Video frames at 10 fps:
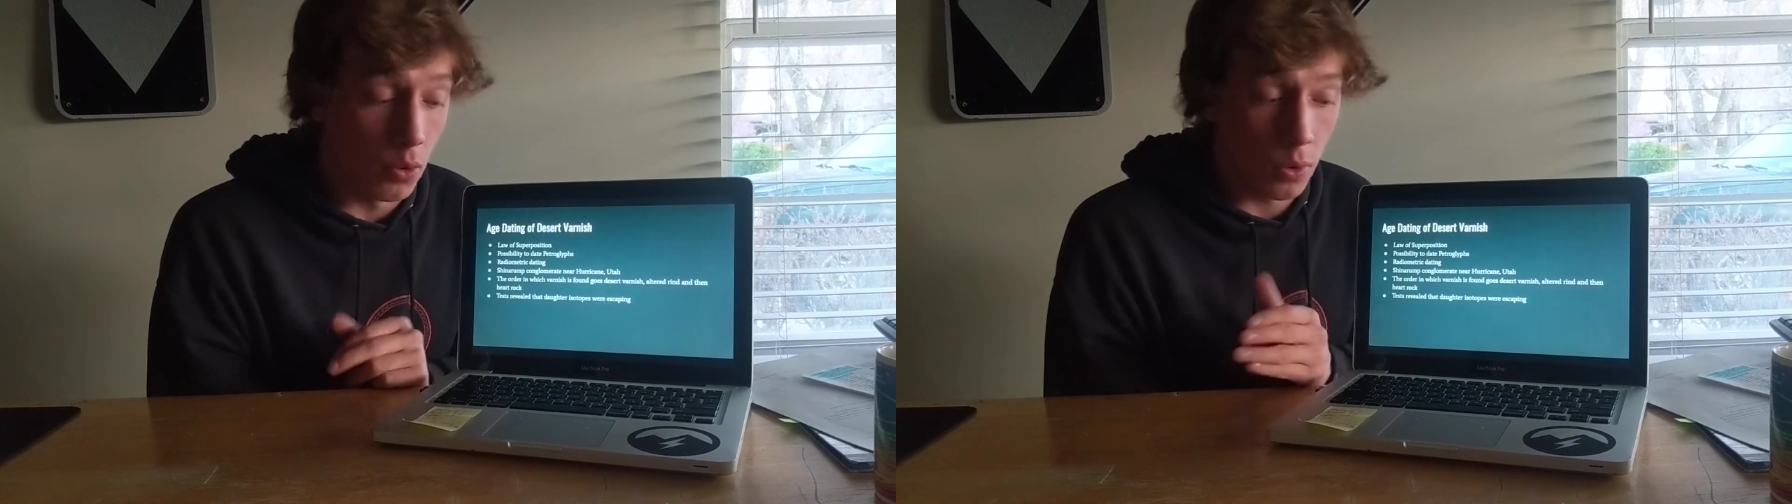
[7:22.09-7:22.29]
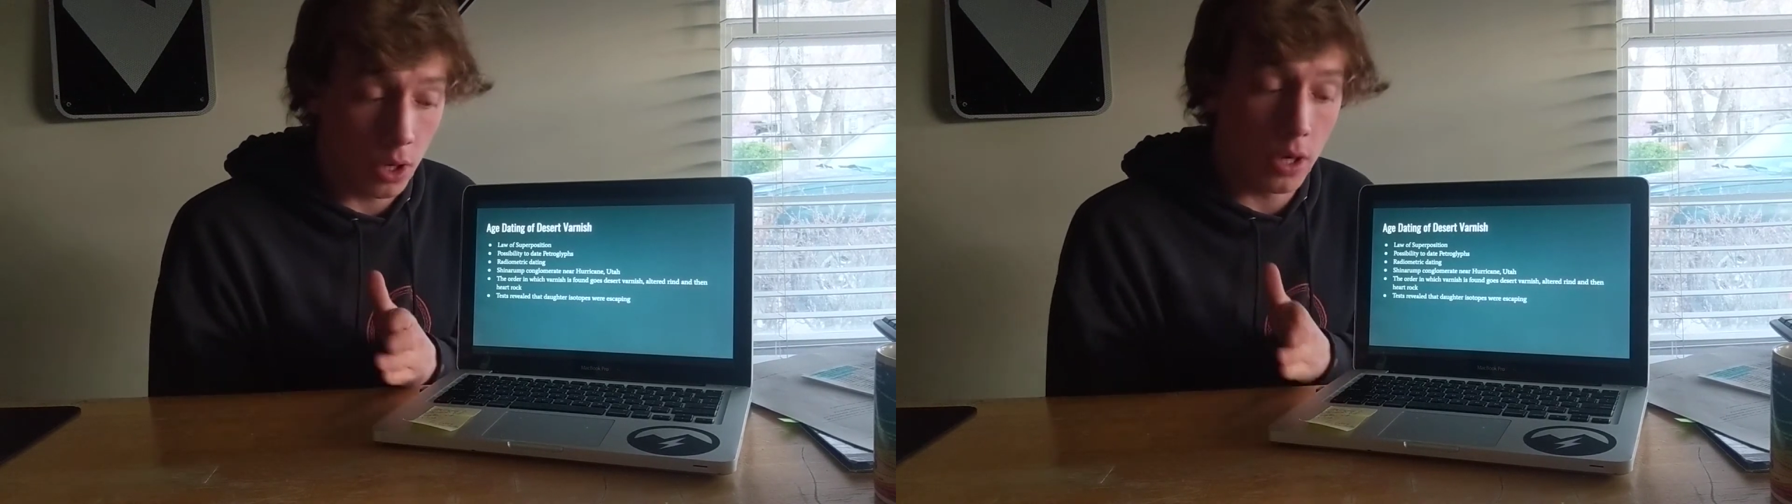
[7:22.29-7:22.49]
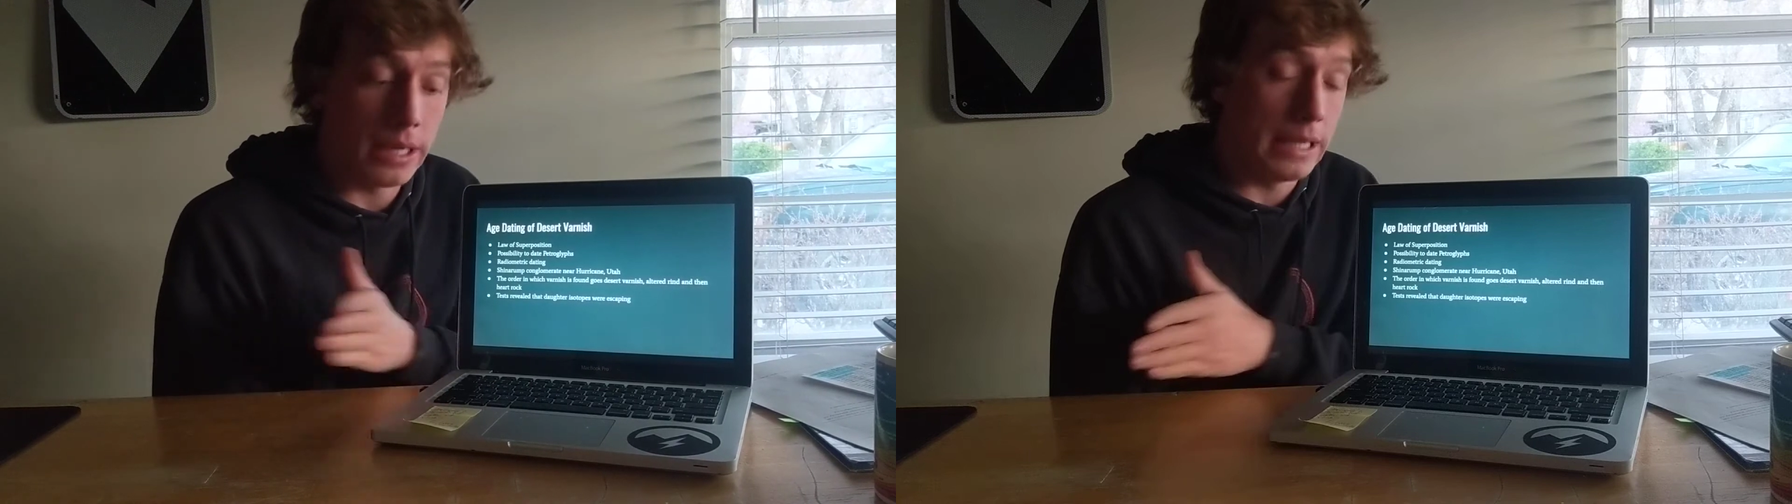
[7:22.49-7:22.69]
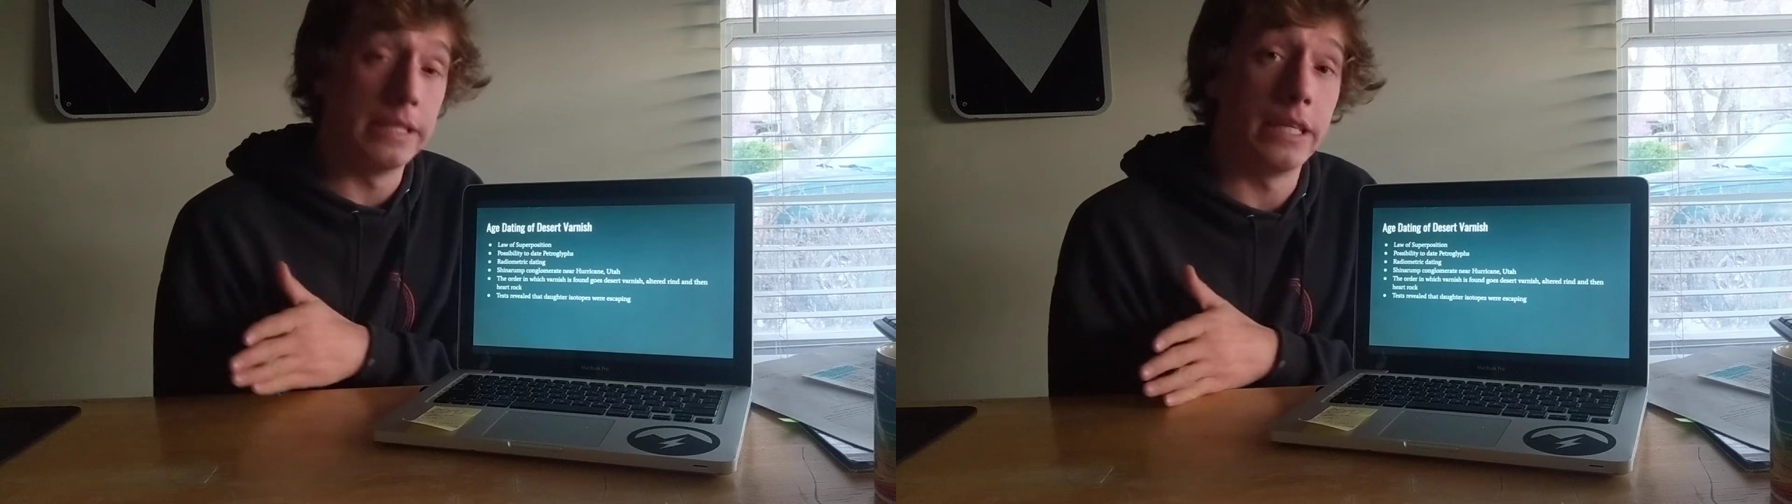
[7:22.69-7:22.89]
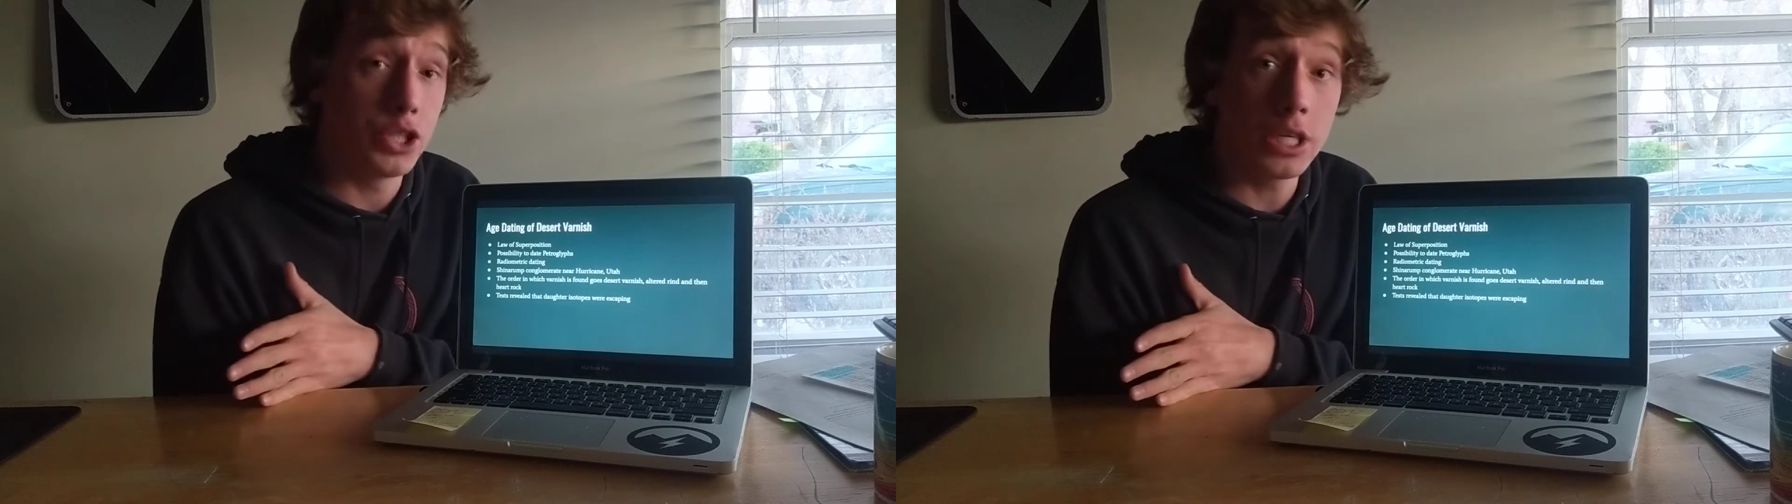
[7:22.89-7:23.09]
or
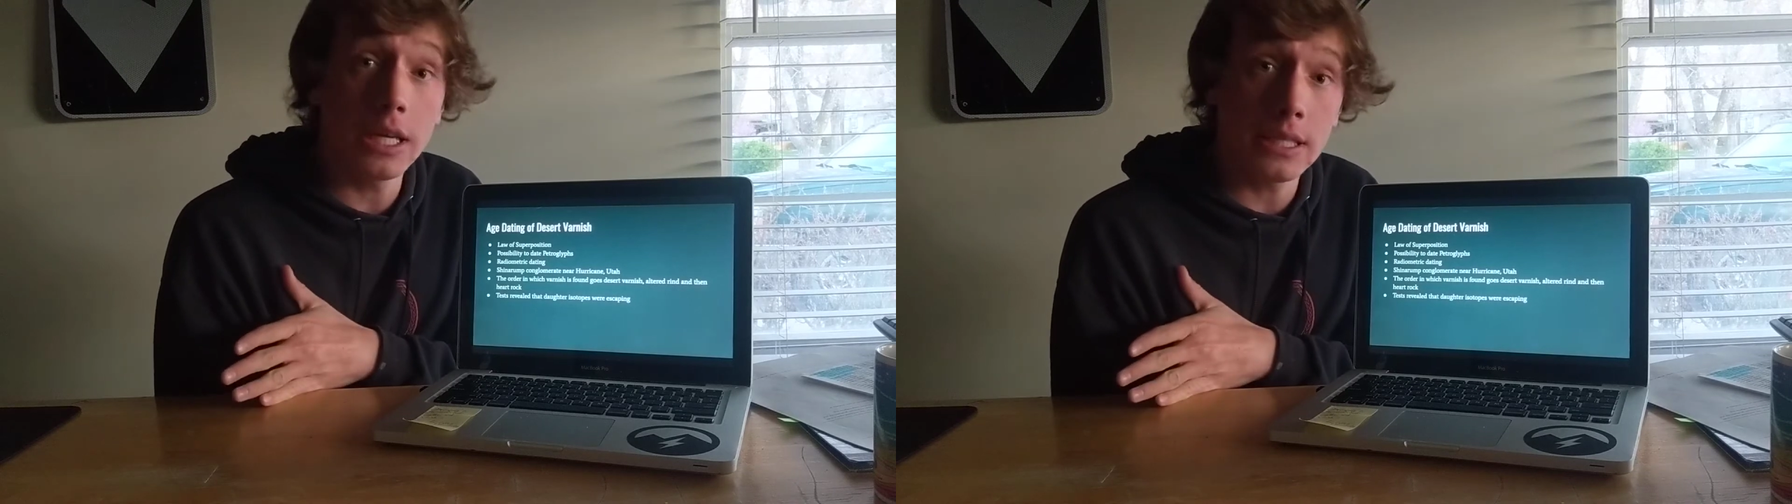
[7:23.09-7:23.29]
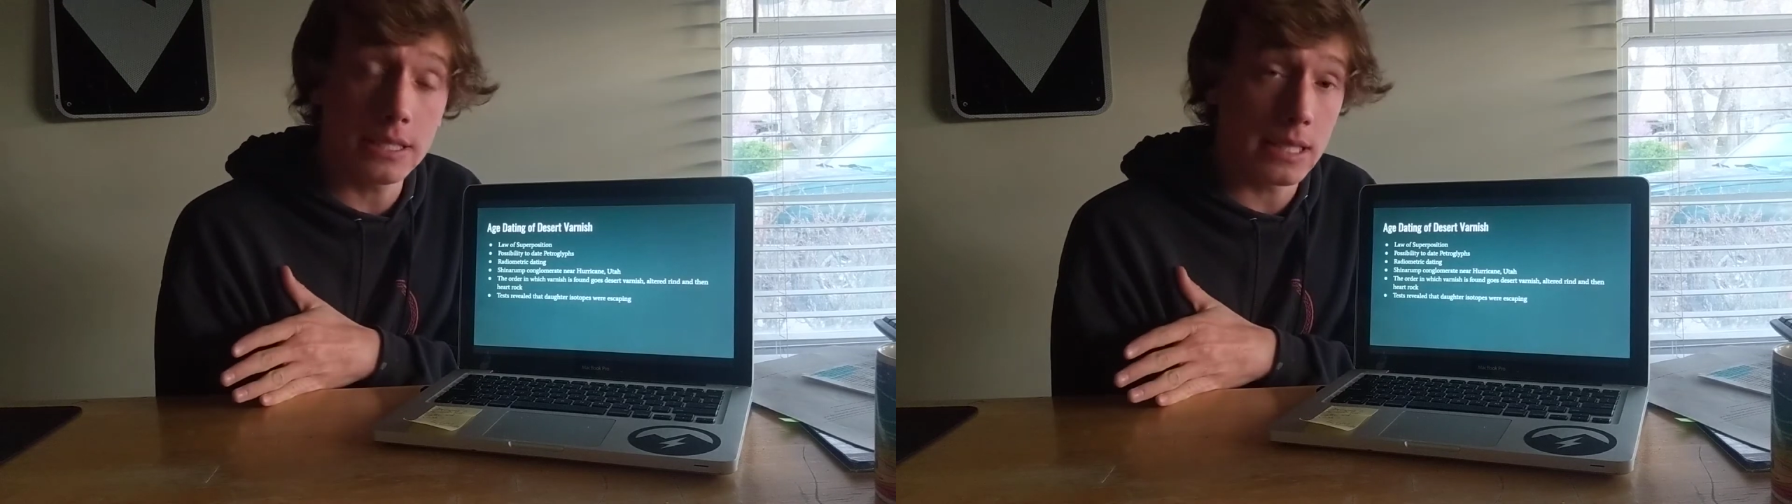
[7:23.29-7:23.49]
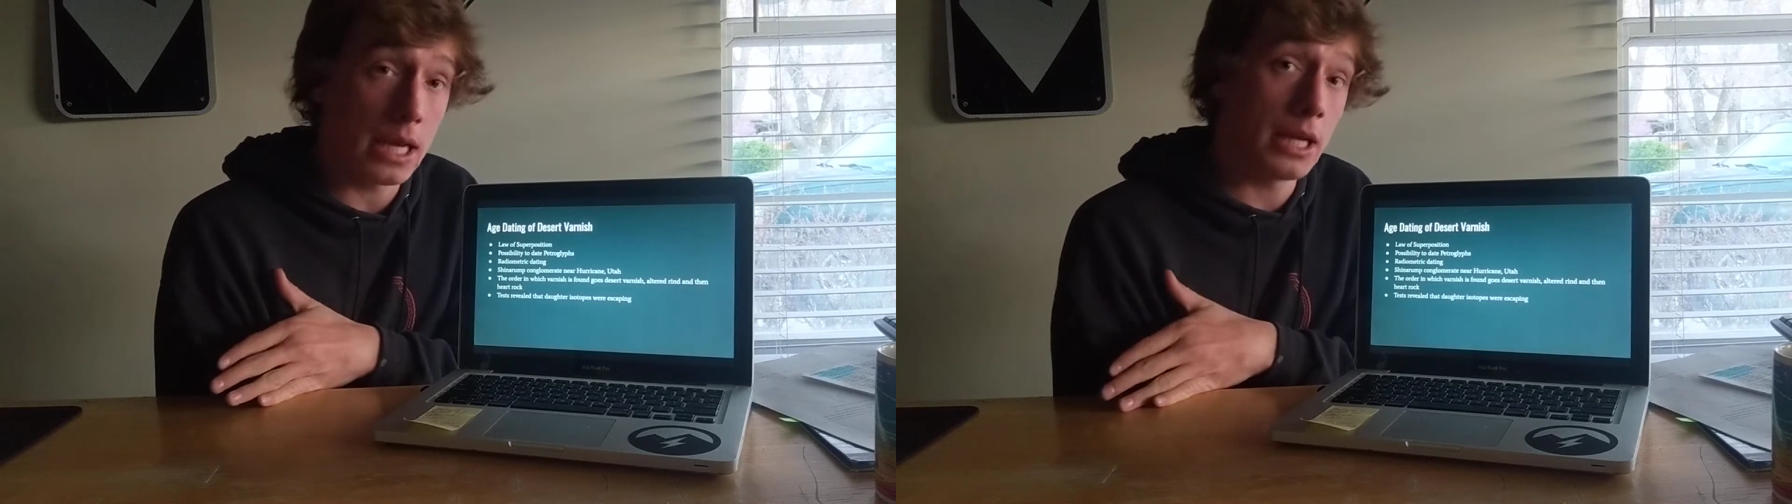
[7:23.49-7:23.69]
indigenous